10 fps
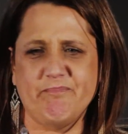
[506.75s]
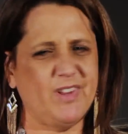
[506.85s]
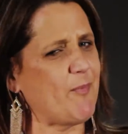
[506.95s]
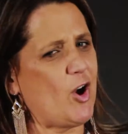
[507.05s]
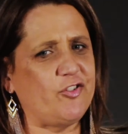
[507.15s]

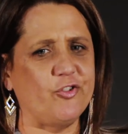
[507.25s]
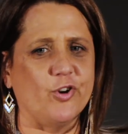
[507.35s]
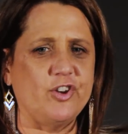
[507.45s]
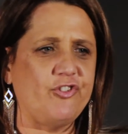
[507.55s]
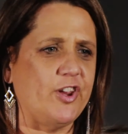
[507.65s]
You might
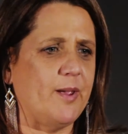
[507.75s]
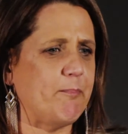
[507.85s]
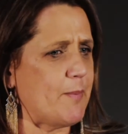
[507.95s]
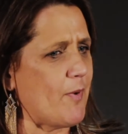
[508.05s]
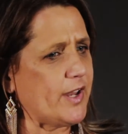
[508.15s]
join a
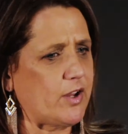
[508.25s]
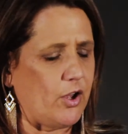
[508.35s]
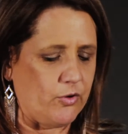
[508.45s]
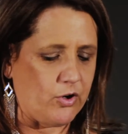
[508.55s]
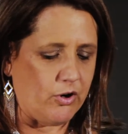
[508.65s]
gym, you might
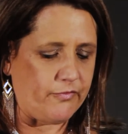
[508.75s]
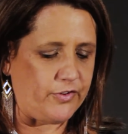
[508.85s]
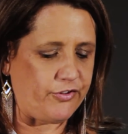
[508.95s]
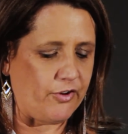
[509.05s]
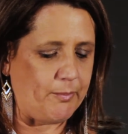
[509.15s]
go to a coffee
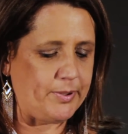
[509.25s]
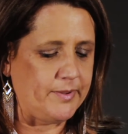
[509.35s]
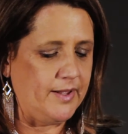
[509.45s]
shop,